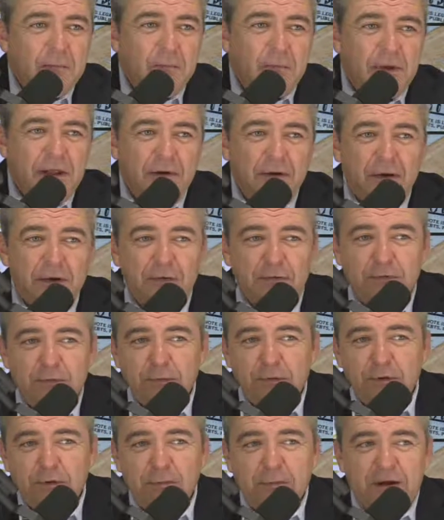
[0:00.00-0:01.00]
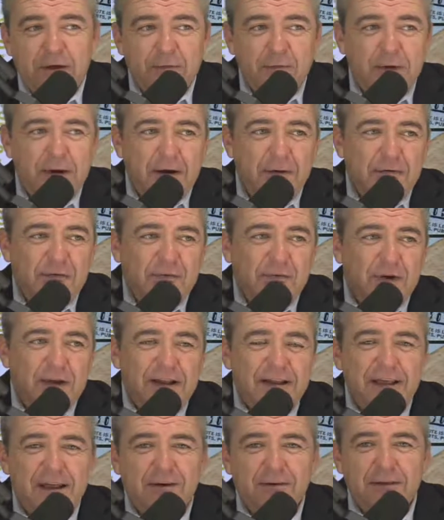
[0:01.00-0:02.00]
But it'll go 200 miles per hour
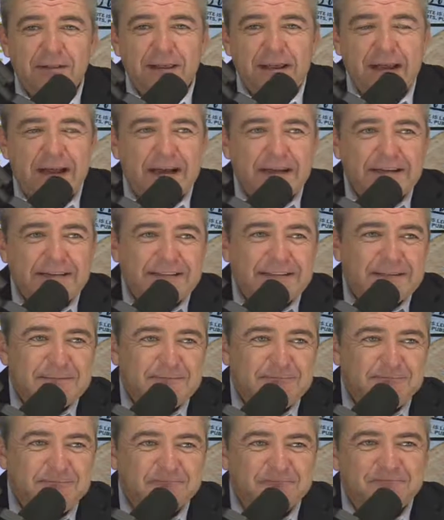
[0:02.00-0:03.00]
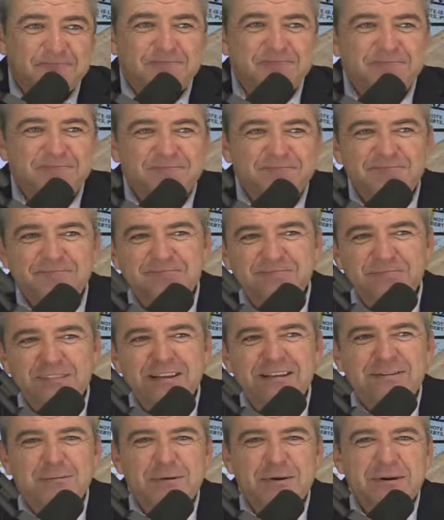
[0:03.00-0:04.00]
straight down in the ice.
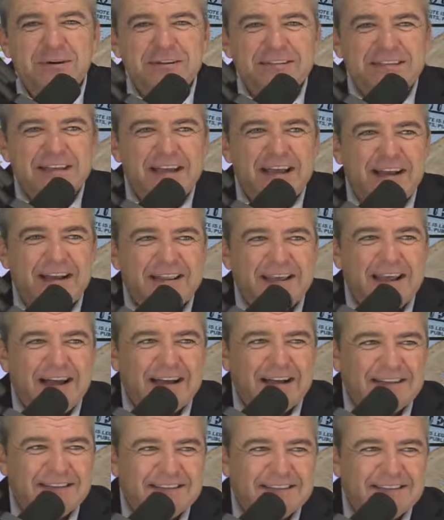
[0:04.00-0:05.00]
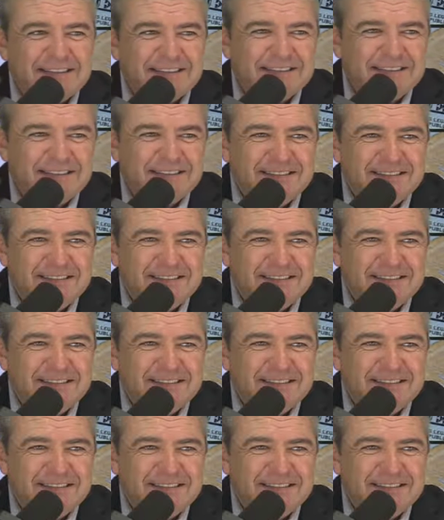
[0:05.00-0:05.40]
So we're going to stay out of the ice.